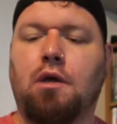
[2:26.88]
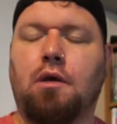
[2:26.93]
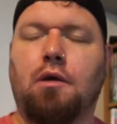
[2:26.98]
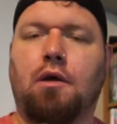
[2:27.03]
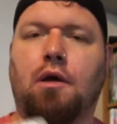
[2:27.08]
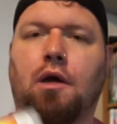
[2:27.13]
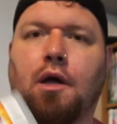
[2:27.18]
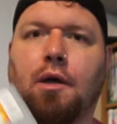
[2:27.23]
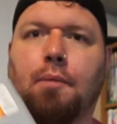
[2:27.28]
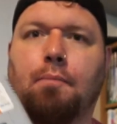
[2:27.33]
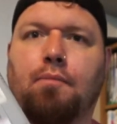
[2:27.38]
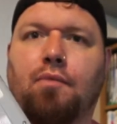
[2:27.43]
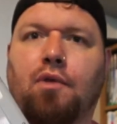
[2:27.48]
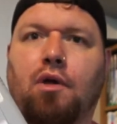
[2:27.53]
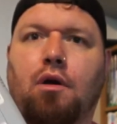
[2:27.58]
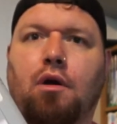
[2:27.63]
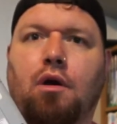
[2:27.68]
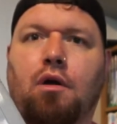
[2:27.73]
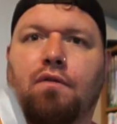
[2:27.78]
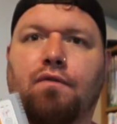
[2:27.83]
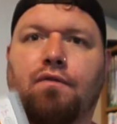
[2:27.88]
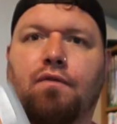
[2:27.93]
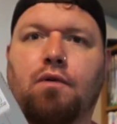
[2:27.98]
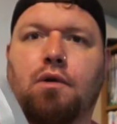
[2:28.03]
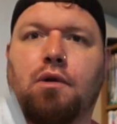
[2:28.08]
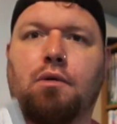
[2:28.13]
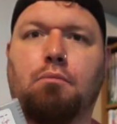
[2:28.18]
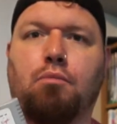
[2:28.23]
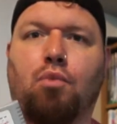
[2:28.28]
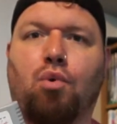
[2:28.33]
of
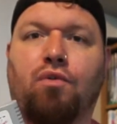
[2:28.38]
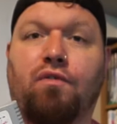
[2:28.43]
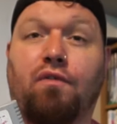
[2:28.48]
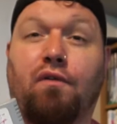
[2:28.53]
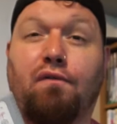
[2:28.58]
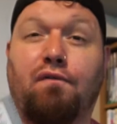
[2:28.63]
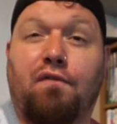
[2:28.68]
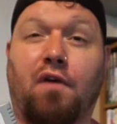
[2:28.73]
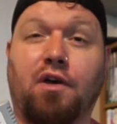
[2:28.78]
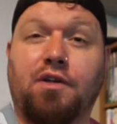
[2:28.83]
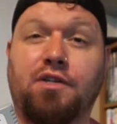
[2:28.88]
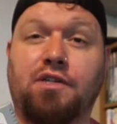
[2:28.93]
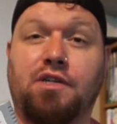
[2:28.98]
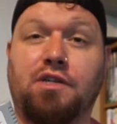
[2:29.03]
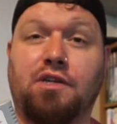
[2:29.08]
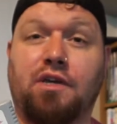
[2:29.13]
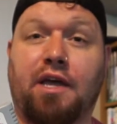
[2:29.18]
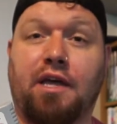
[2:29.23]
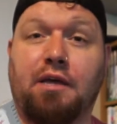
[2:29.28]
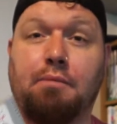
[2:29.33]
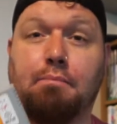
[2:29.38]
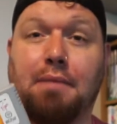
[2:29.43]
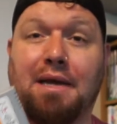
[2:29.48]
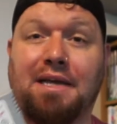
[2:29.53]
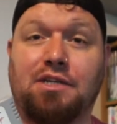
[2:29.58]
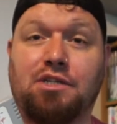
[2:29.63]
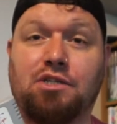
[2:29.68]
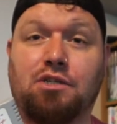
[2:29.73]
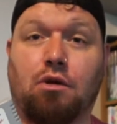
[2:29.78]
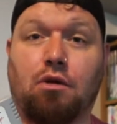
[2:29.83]
more of a fighting game
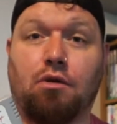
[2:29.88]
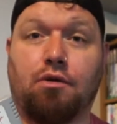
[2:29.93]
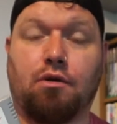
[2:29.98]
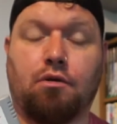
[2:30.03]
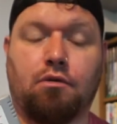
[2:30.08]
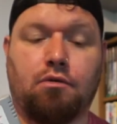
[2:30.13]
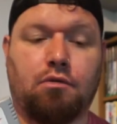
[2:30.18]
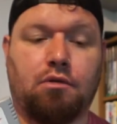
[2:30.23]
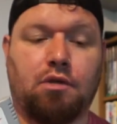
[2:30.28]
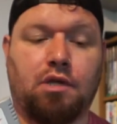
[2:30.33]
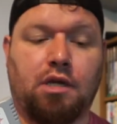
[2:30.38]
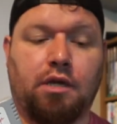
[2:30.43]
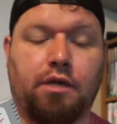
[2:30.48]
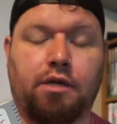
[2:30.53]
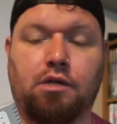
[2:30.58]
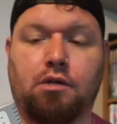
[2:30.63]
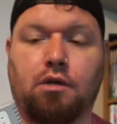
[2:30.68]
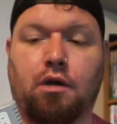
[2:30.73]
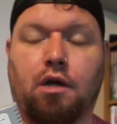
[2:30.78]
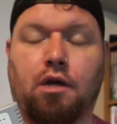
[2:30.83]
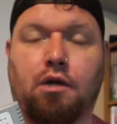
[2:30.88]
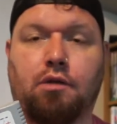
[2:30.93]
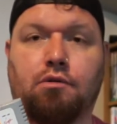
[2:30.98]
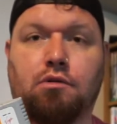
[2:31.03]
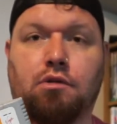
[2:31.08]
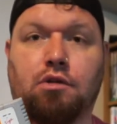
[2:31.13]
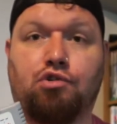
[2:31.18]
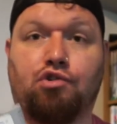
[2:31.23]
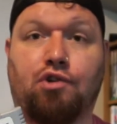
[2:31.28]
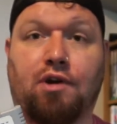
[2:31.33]
based on the
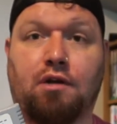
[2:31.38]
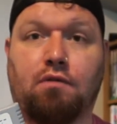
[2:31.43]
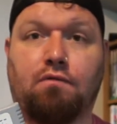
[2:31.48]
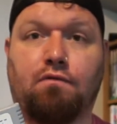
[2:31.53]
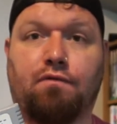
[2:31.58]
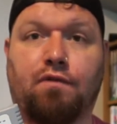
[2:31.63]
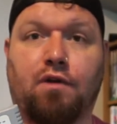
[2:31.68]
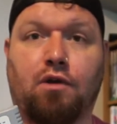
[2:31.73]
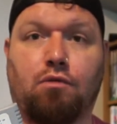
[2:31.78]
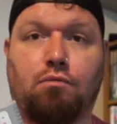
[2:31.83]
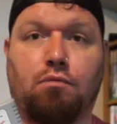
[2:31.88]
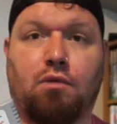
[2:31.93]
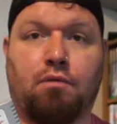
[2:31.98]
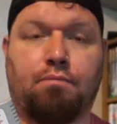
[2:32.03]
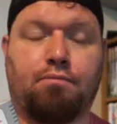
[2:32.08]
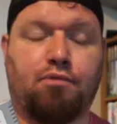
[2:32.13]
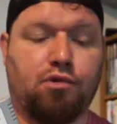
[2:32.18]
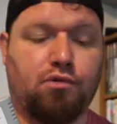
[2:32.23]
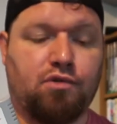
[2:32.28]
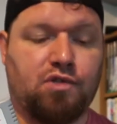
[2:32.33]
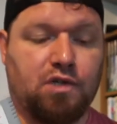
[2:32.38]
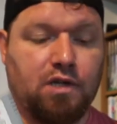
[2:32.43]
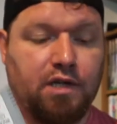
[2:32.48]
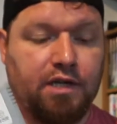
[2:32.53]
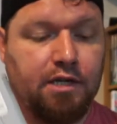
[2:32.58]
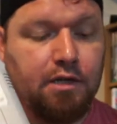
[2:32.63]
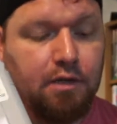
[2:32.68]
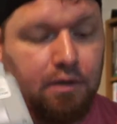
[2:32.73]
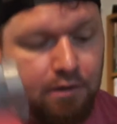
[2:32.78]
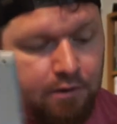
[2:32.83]
Dragon film of Bruce
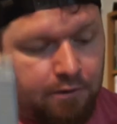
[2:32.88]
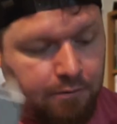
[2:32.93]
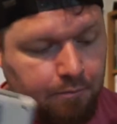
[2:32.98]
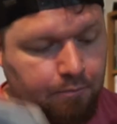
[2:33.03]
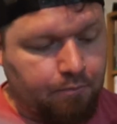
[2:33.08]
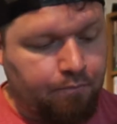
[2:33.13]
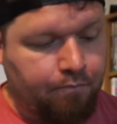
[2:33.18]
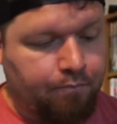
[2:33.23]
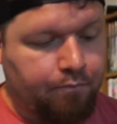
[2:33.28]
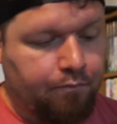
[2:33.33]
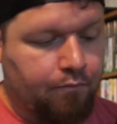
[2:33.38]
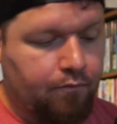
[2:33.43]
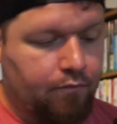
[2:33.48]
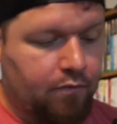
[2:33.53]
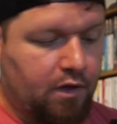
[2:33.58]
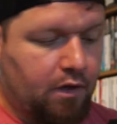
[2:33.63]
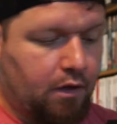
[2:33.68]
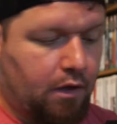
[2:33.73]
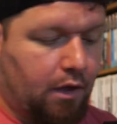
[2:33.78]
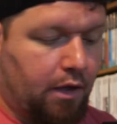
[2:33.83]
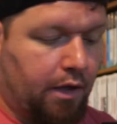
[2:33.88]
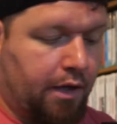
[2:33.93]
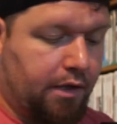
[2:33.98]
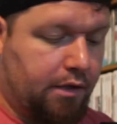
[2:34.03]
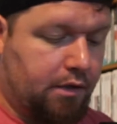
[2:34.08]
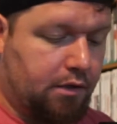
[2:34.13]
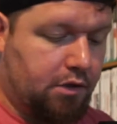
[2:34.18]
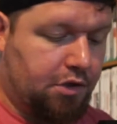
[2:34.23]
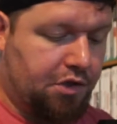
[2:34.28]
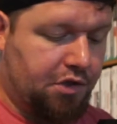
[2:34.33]
Lee,
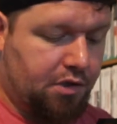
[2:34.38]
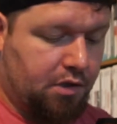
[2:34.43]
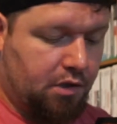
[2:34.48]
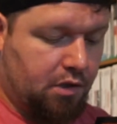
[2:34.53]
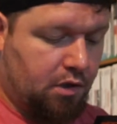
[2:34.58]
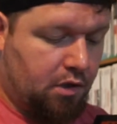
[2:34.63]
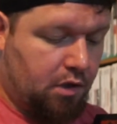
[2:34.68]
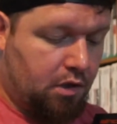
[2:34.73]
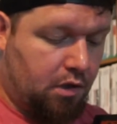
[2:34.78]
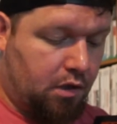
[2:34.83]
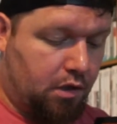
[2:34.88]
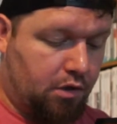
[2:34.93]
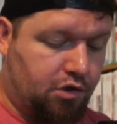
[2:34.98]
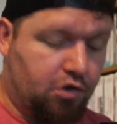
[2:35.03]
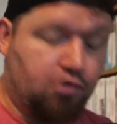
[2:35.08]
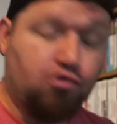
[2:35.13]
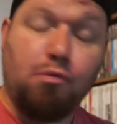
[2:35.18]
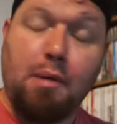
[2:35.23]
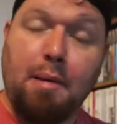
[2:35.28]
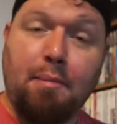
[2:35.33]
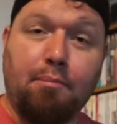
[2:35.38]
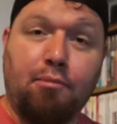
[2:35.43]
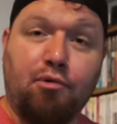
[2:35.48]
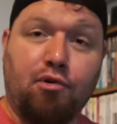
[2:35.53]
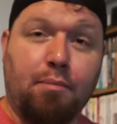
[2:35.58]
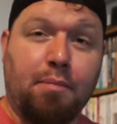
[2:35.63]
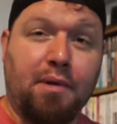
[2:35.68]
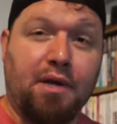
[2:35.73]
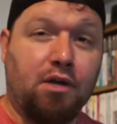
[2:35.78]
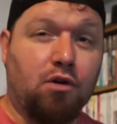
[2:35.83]
and I do remember
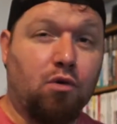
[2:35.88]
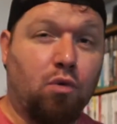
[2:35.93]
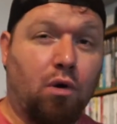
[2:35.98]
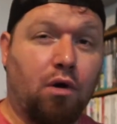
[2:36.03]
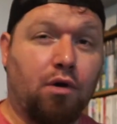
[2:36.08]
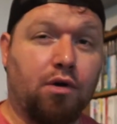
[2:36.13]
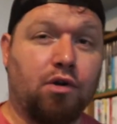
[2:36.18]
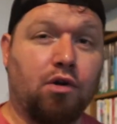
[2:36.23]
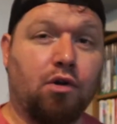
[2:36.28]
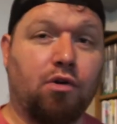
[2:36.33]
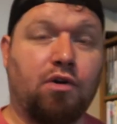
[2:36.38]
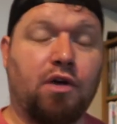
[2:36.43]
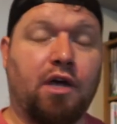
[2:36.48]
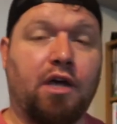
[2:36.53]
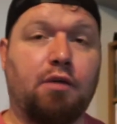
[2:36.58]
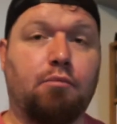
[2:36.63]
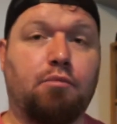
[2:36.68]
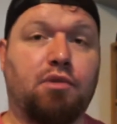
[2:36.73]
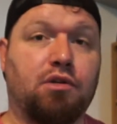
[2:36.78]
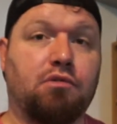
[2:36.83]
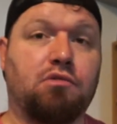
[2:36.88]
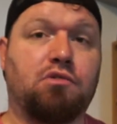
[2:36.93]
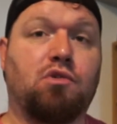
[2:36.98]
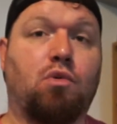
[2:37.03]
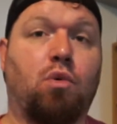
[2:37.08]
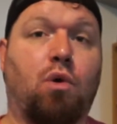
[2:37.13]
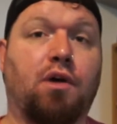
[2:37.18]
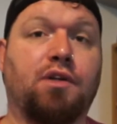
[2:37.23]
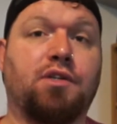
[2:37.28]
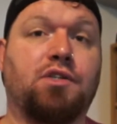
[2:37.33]
it being quite a good game, but it was
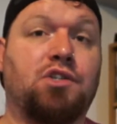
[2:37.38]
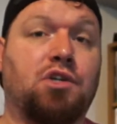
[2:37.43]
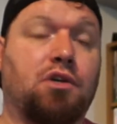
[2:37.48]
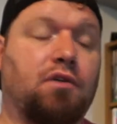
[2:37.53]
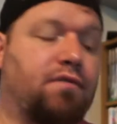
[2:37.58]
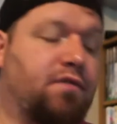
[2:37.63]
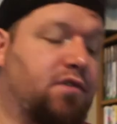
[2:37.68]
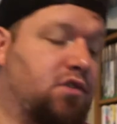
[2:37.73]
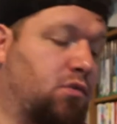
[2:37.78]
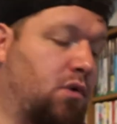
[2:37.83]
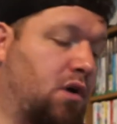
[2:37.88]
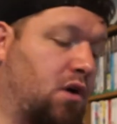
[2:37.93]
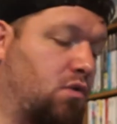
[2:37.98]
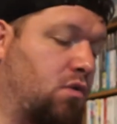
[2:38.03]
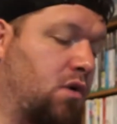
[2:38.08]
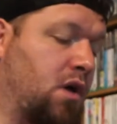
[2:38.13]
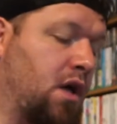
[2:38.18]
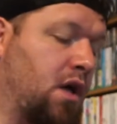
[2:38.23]
quite tough as well.